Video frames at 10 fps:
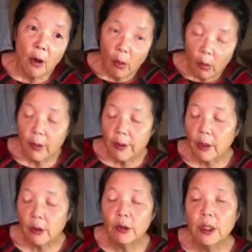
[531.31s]
Or the
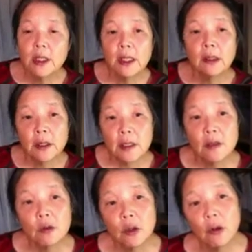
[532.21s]
current illness could